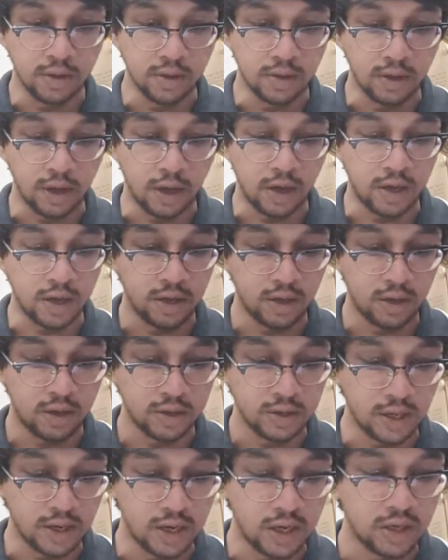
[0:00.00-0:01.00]
And
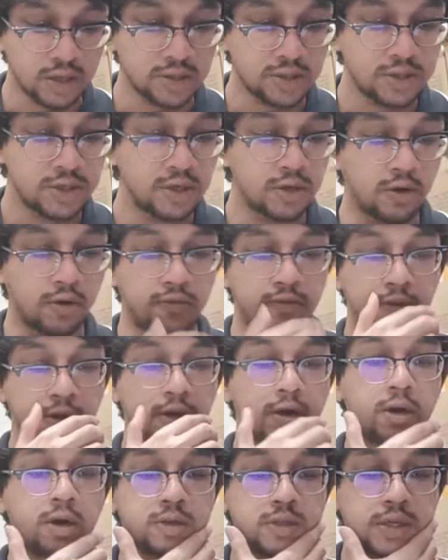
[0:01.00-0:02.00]
the legacy of
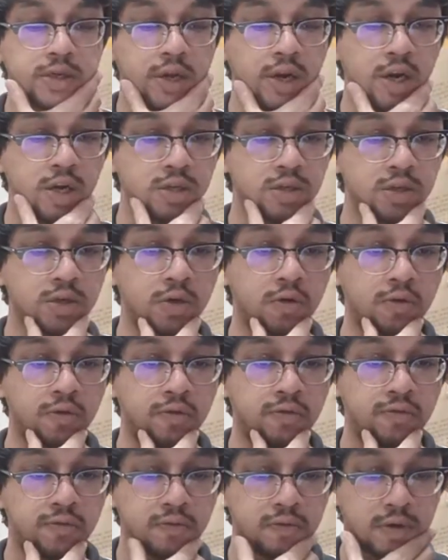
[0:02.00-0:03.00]
the character of,
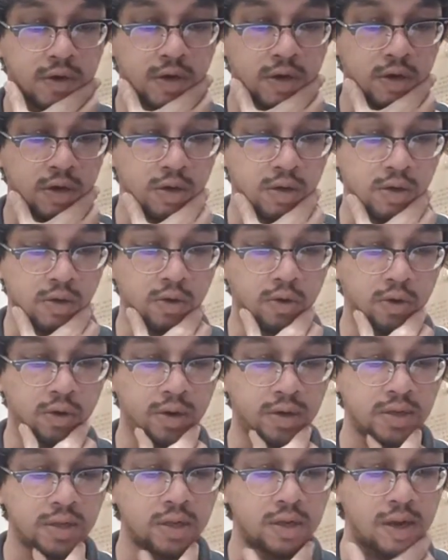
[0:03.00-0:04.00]
or
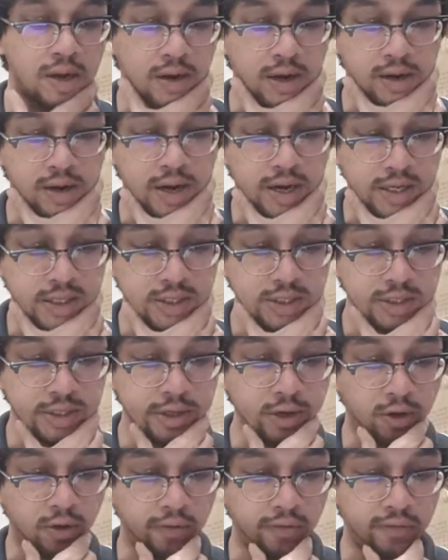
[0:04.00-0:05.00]
the legacy
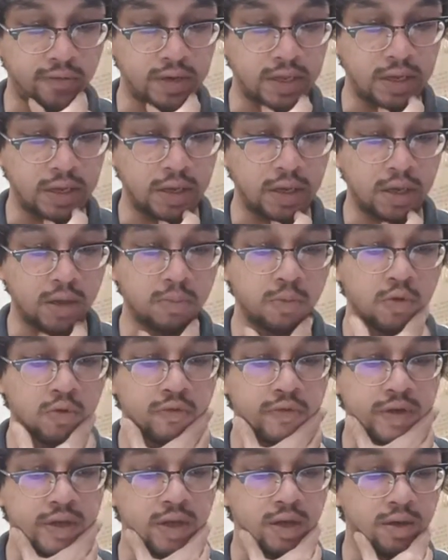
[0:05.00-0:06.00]
of the
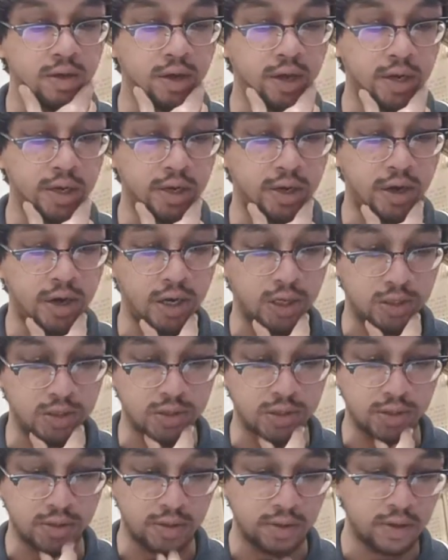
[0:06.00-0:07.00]
movie and the
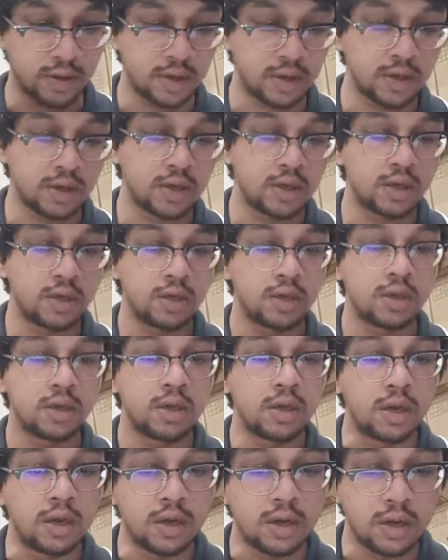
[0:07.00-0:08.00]
character.
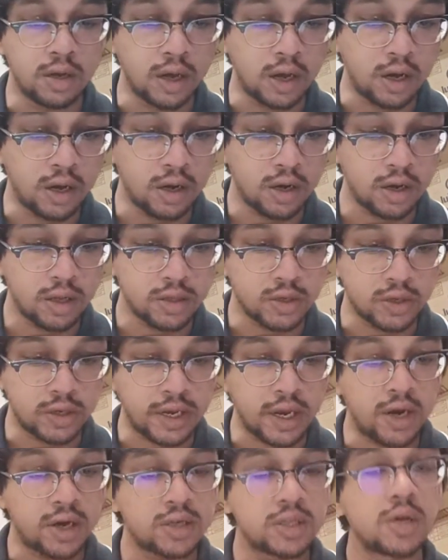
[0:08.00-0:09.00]
The
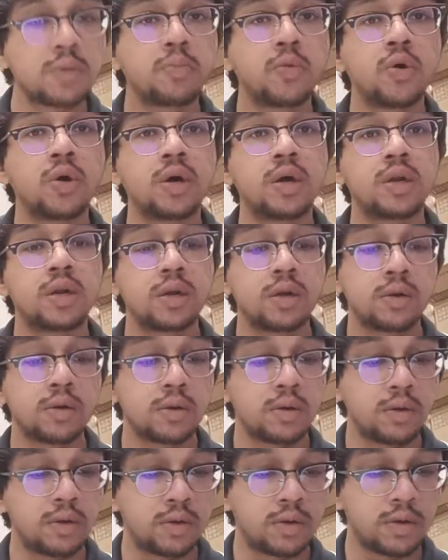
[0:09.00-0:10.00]
character
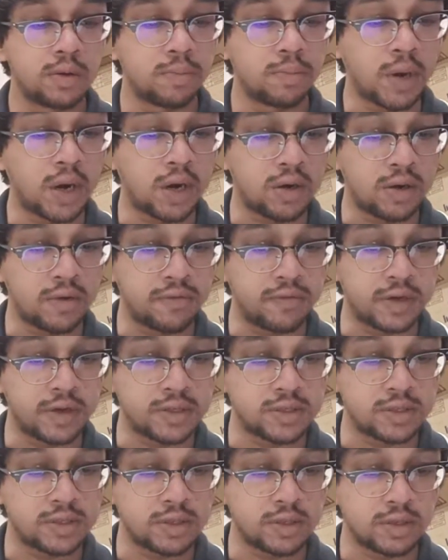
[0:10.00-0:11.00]
Mohan Bhargav
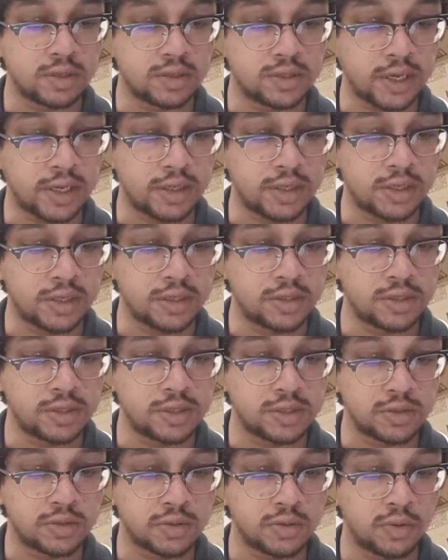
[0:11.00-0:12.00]
as the scientist
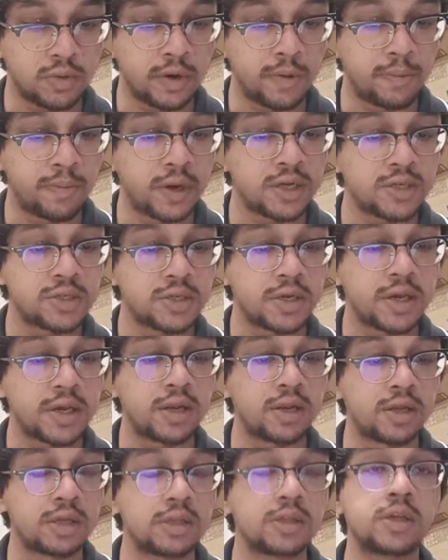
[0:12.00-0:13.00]
is reprised
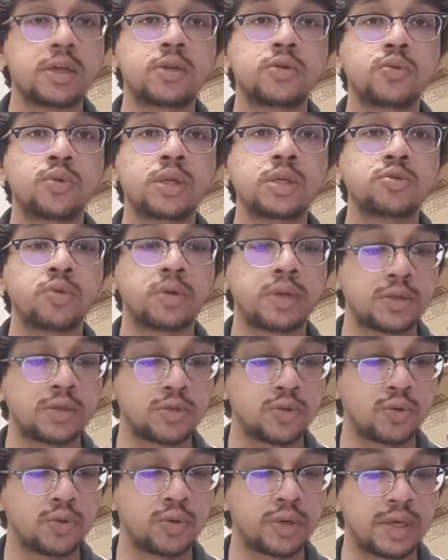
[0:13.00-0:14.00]
again in the
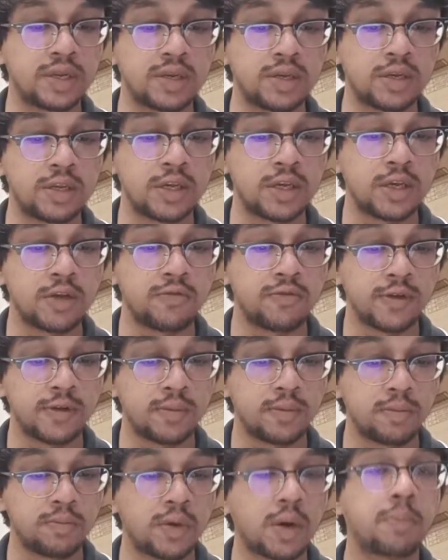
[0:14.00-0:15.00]
2022 Hindi
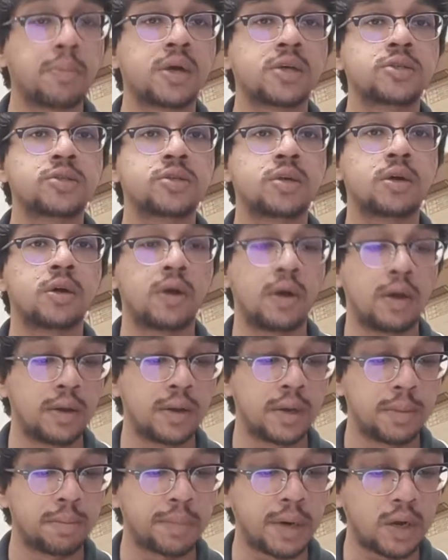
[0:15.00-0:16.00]
film Brahmastra
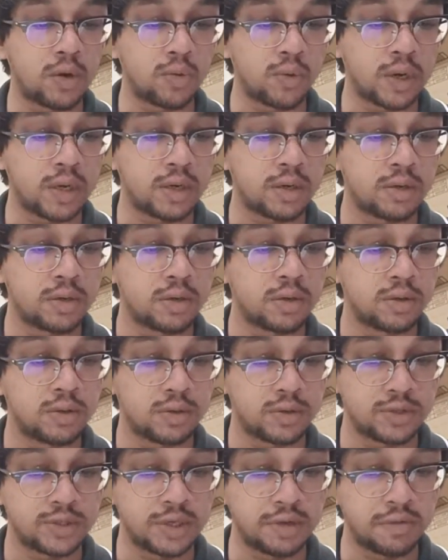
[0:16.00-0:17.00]
Part
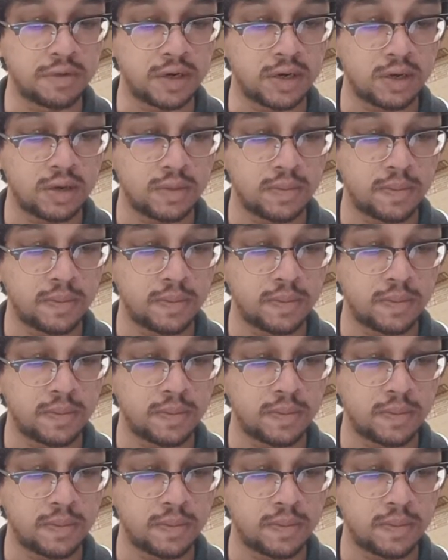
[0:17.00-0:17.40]
1 Shiva.